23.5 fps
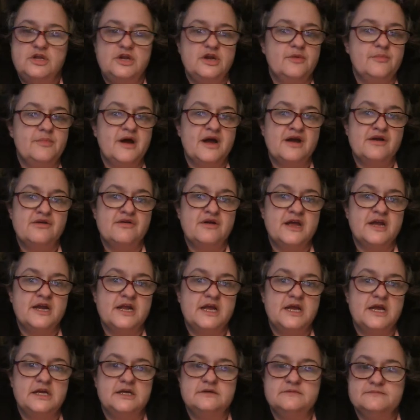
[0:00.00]
you know my
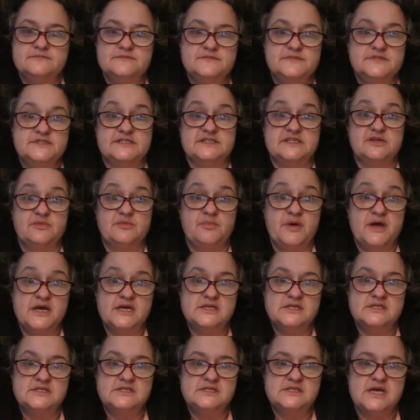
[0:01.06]
writing isn't the
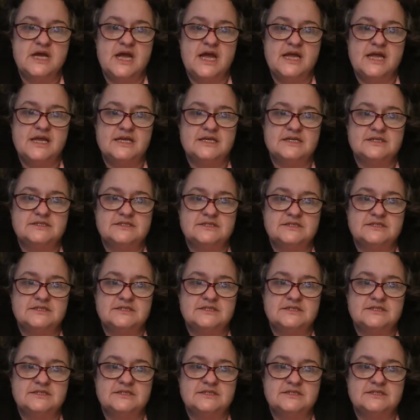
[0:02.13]
best, I